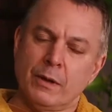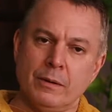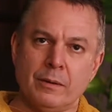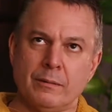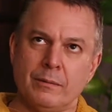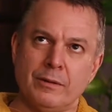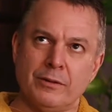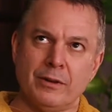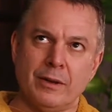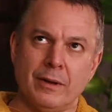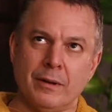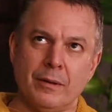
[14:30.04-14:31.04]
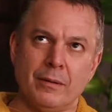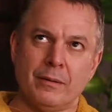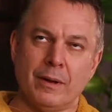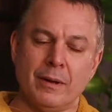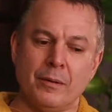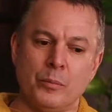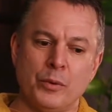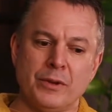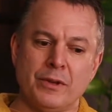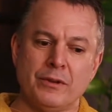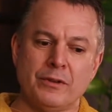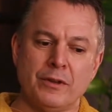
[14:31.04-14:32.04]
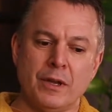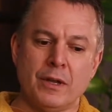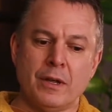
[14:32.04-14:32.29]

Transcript: well, let's see how to put this.